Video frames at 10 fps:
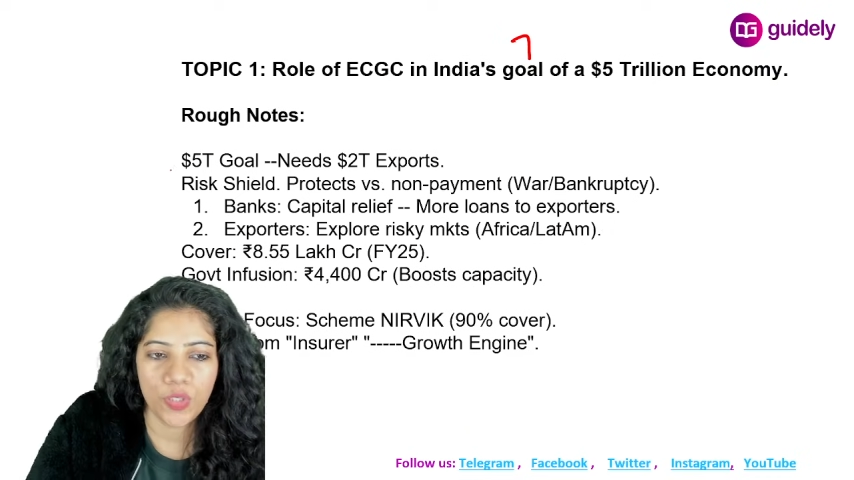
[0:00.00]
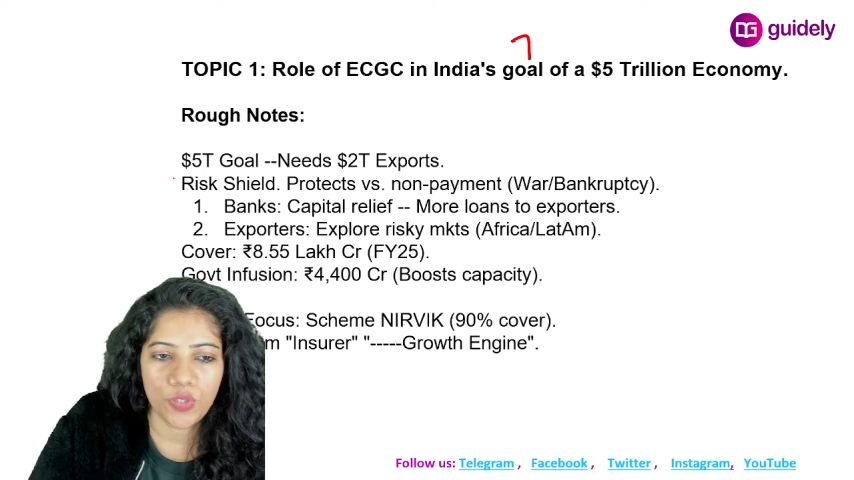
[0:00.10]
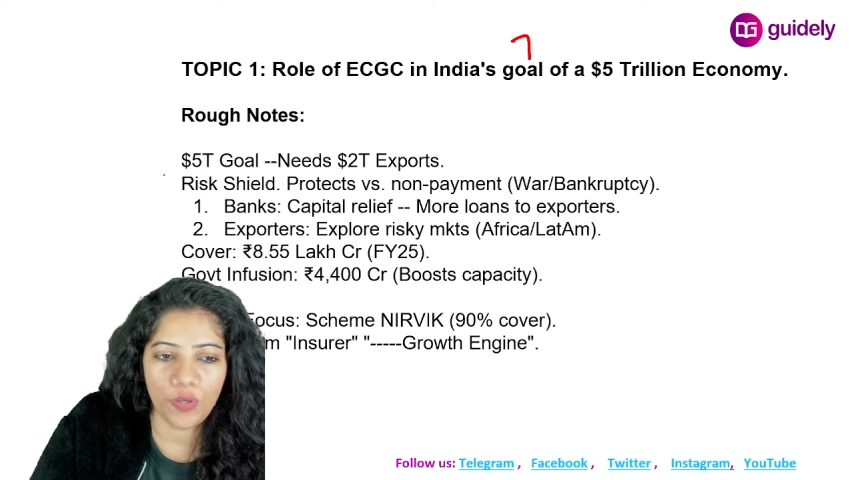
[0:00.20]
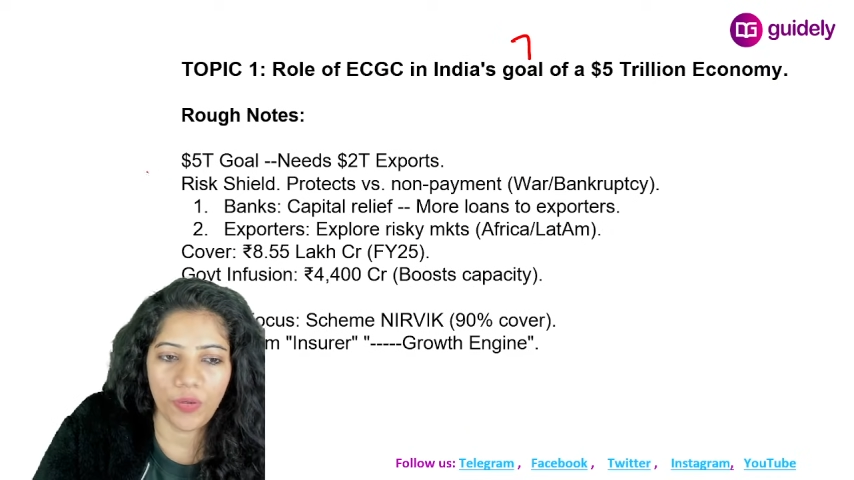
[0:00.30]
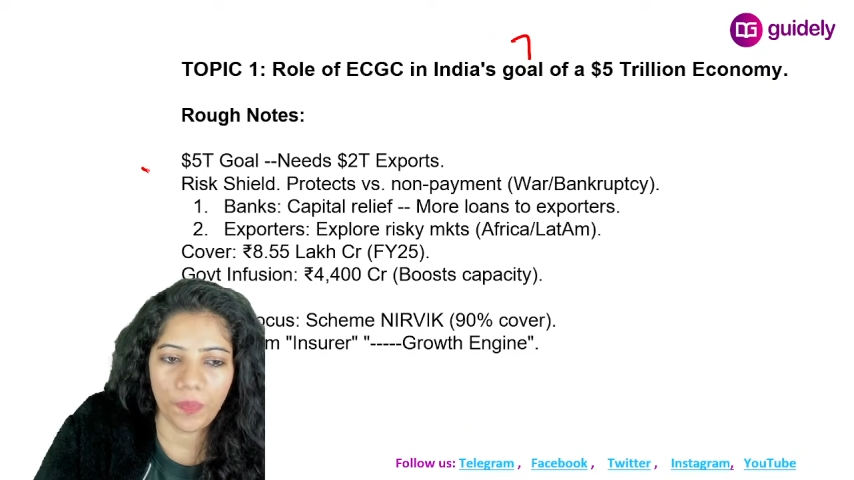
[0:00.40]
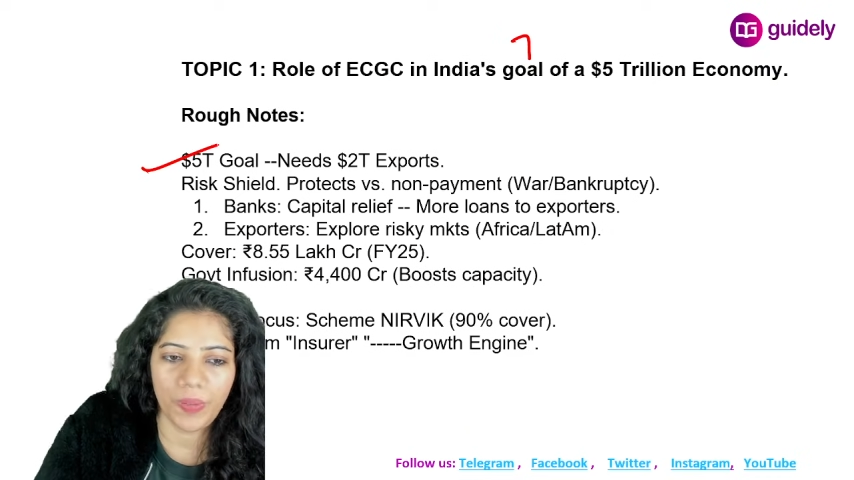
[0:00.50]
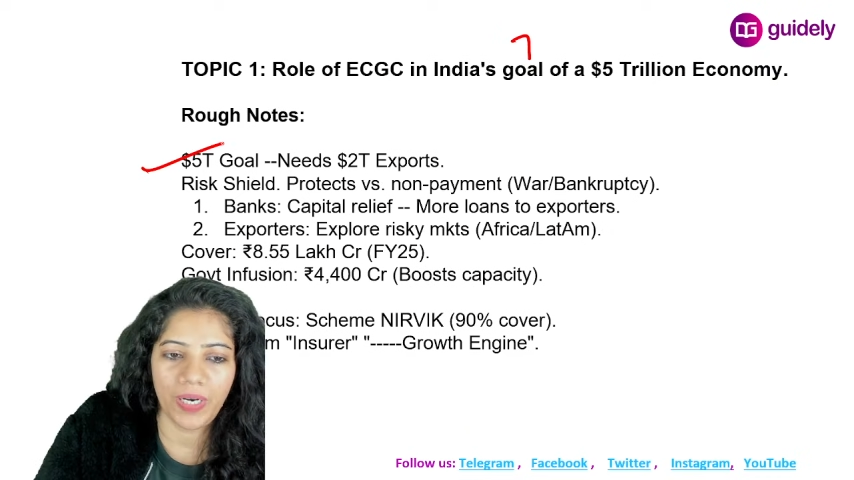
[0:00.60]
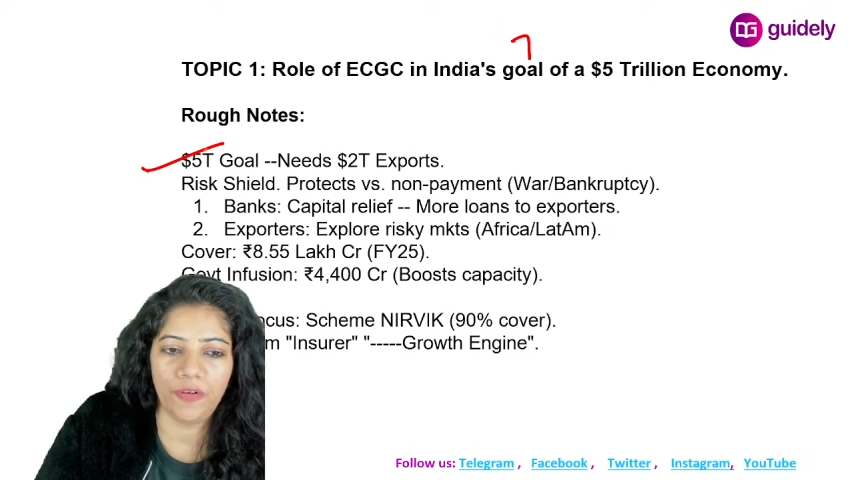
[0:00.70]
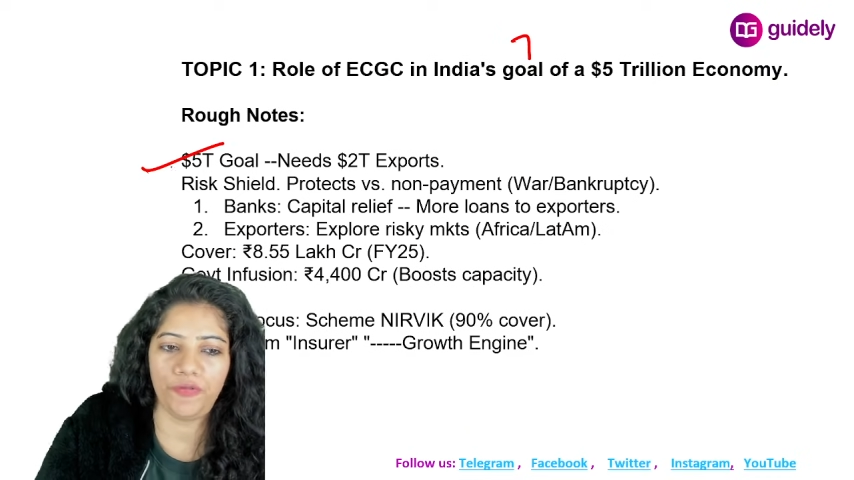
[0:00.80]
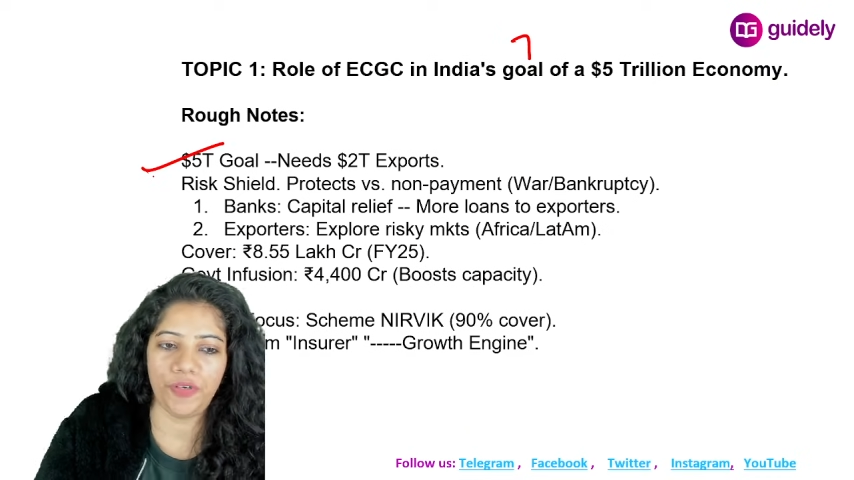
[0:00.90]
So
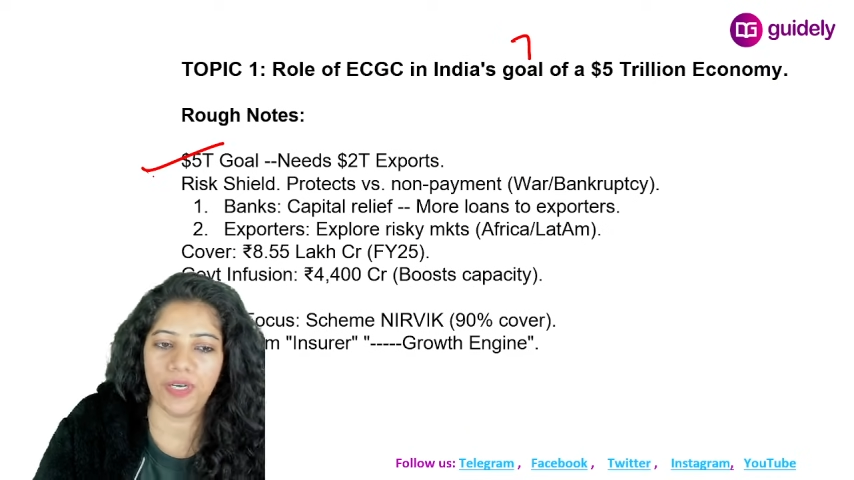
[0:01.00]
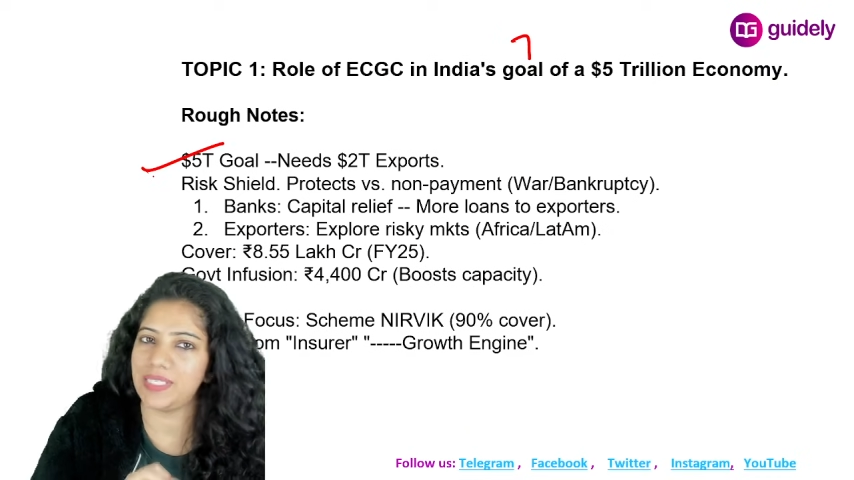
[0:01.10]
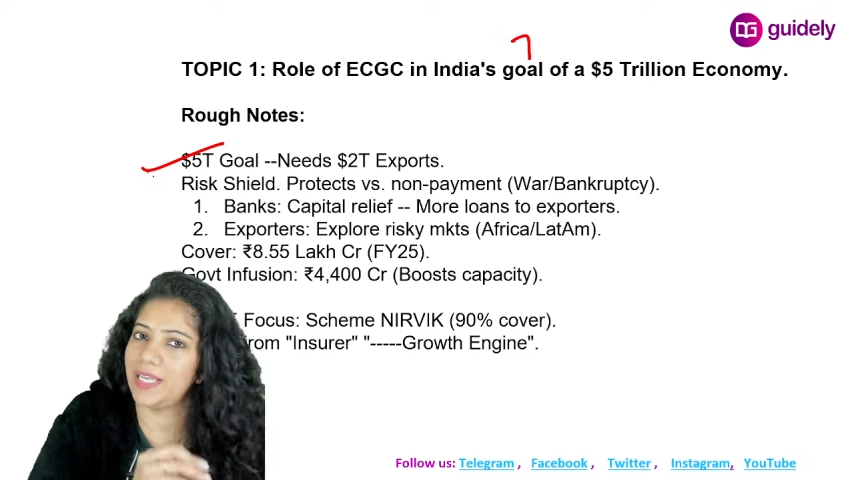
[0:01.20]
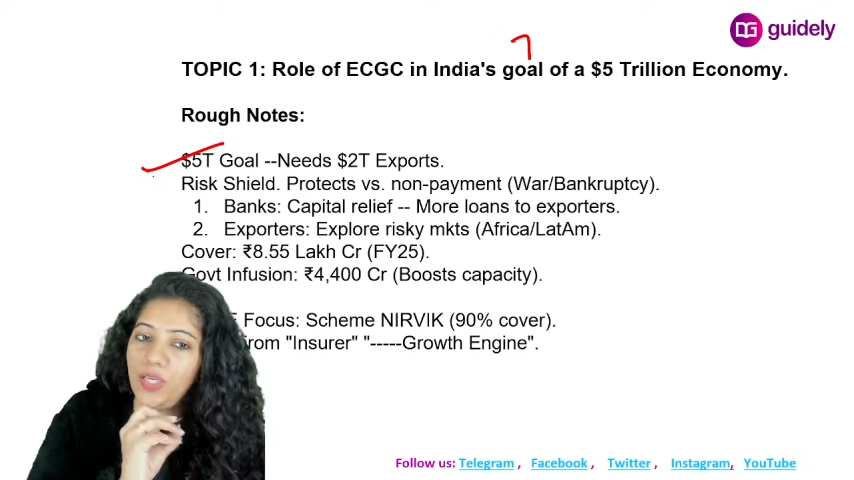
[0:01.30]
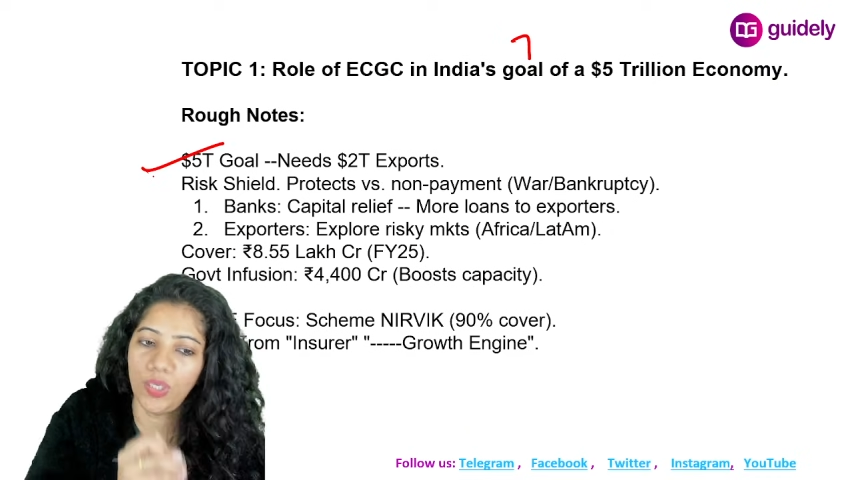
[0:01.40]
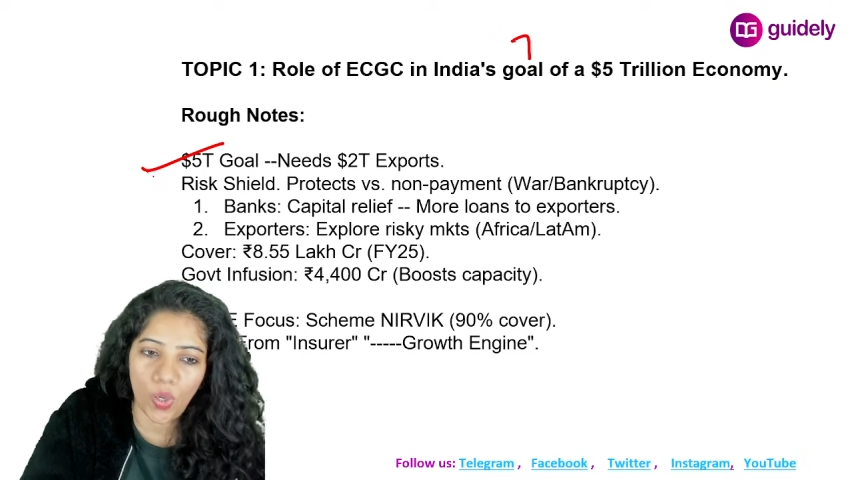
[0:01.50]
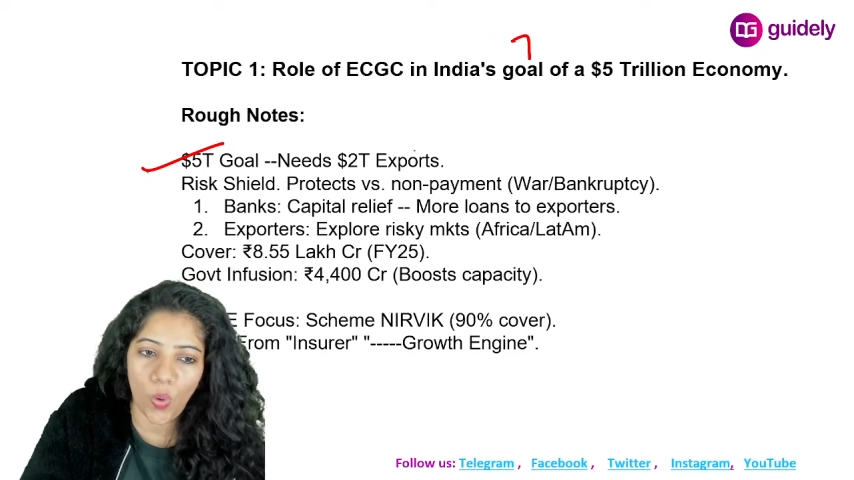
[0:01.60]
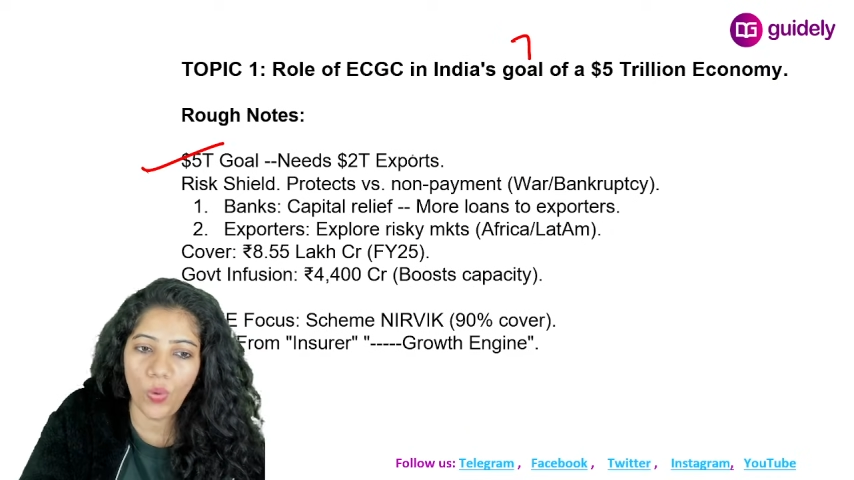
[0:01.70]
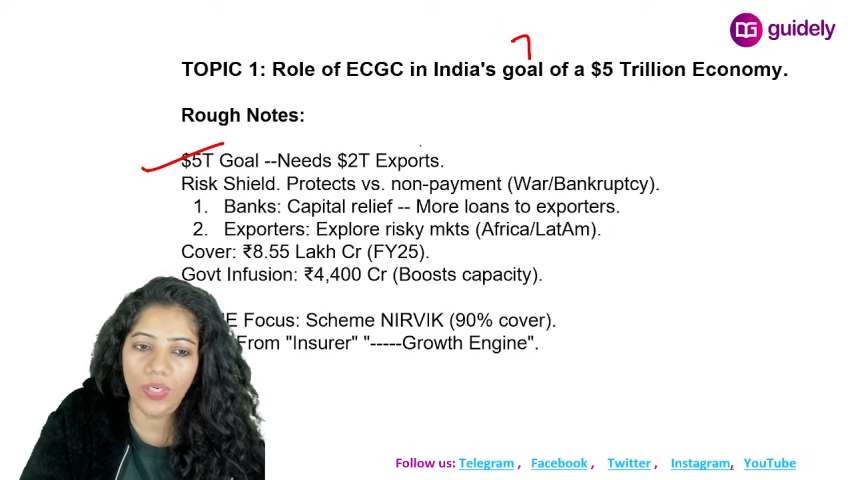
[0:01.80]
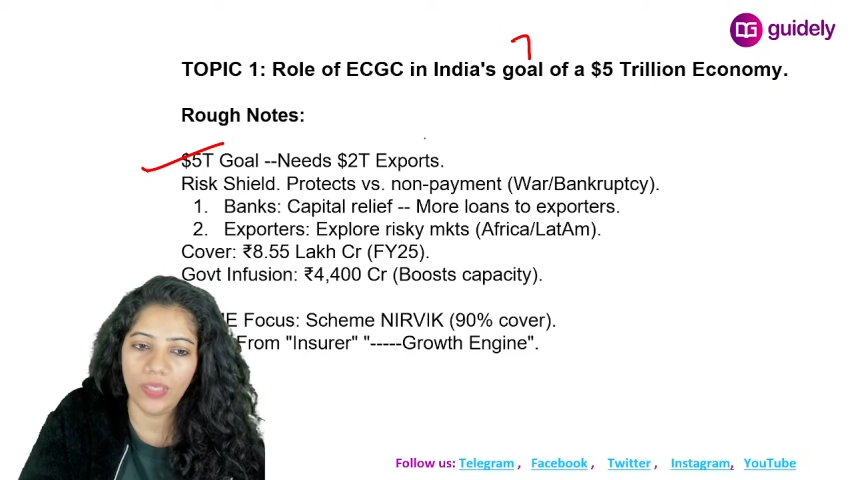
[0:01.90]
first, like goal,